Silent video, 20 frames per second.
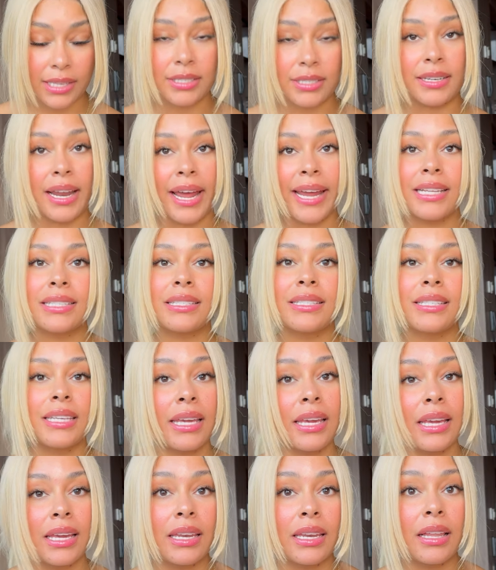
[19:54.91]

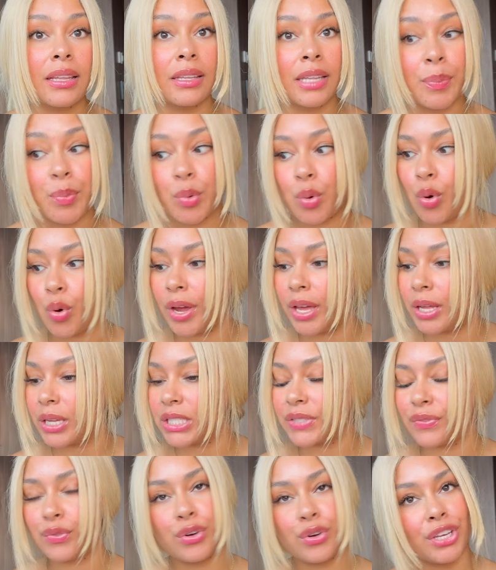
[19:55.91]
19 lip oils for